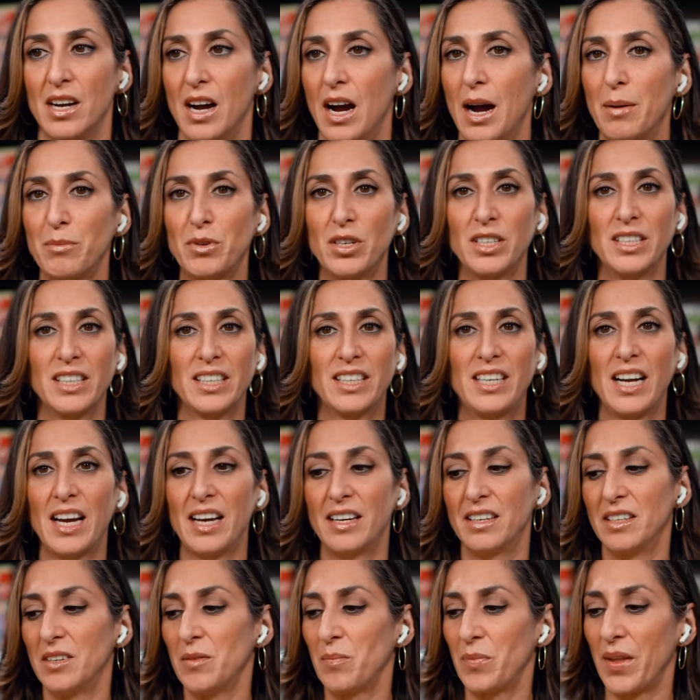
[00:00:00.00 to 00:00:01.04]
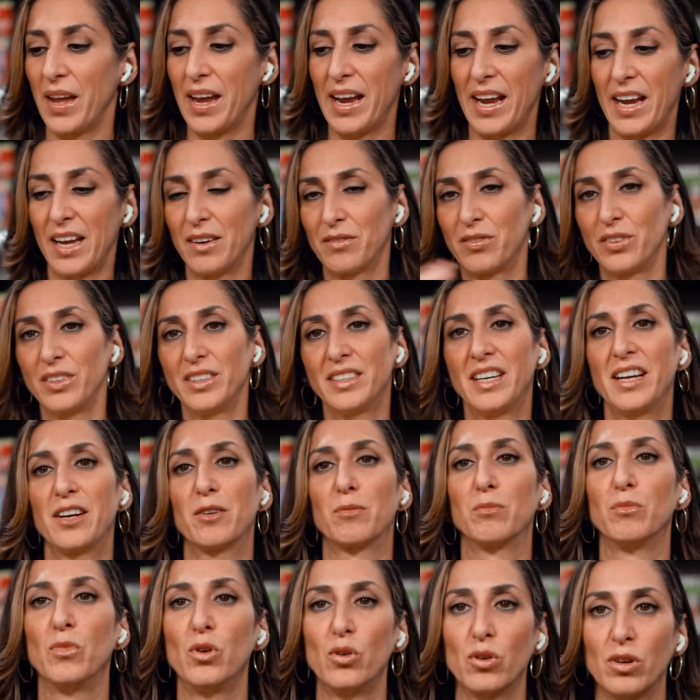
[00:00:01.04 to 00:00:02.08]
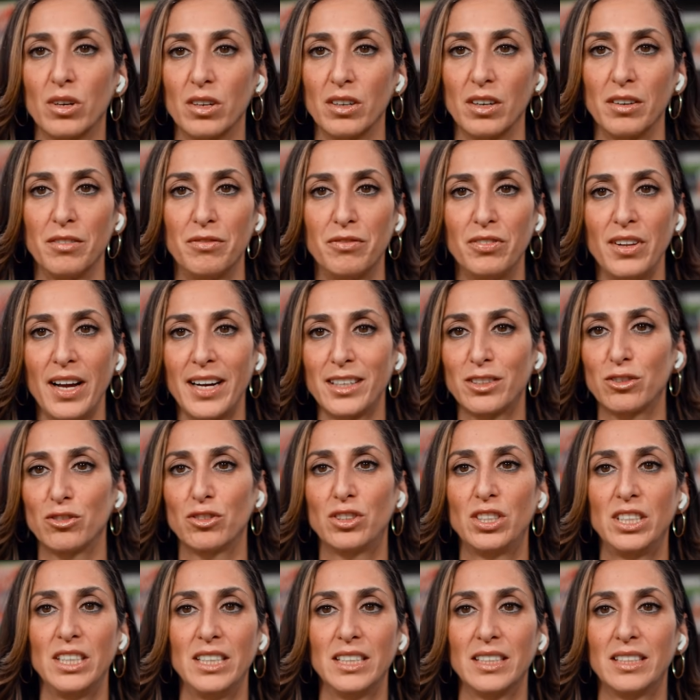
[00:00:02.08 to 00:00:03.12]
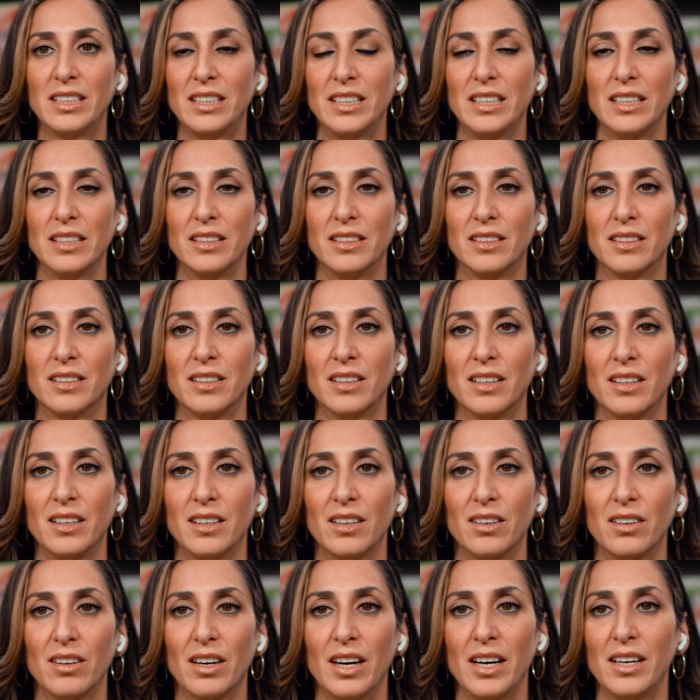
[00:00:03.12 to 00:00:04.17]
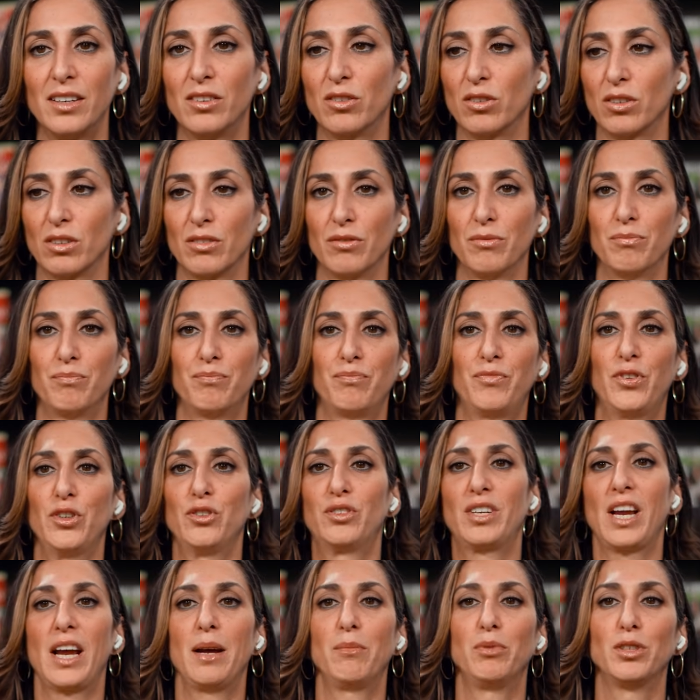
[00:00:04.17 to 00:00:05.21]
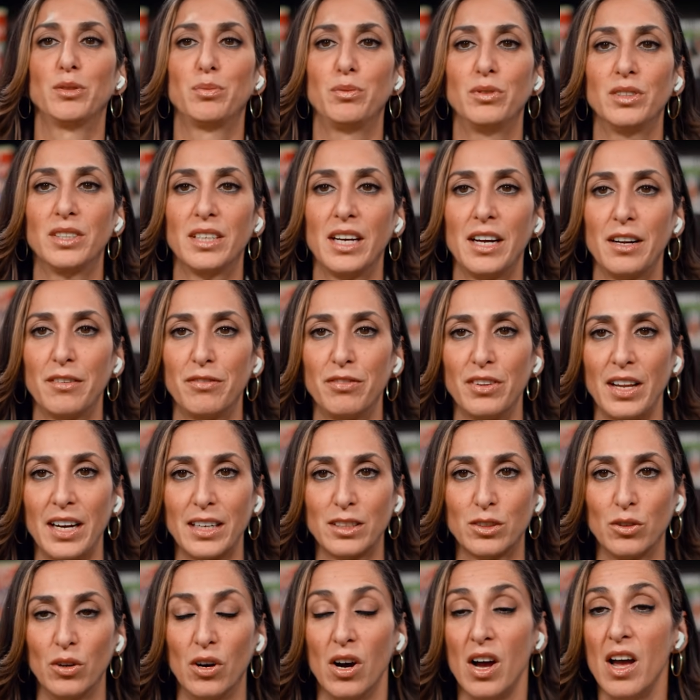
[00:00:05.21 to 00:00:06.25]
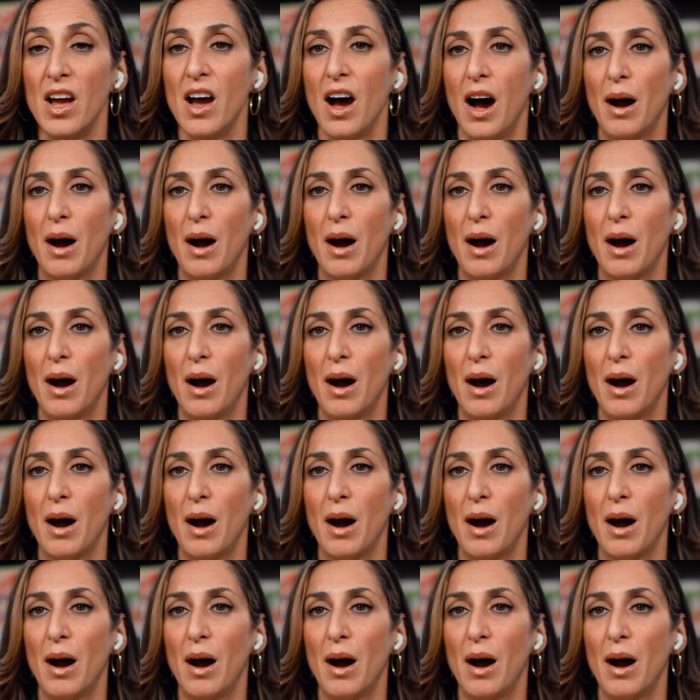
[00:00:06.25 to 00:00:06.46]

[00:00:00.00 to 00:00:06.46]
I'm going to get a handful a day or more of flax or chia seeds, all right? Or a few tablespoons a day of flax oil.